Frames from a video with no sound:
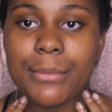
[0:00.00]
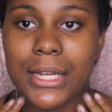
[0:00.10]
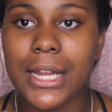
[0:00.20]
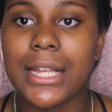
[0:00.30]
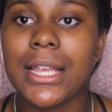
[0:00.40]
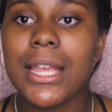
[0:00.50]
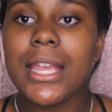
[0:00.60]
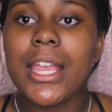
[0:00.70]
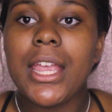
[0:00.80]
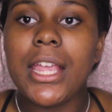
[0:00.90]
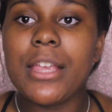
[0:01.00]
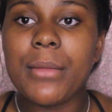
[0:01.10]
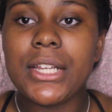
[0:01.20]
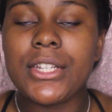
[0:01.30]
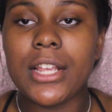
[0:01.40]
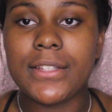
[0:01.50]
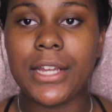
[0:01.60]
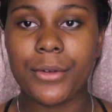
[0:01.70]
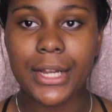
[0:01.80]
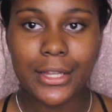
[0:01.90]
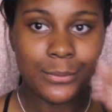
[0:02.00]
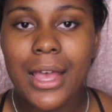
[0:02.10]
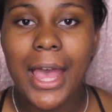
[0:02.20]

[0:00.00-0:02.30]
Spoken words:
my neck, and my chest area.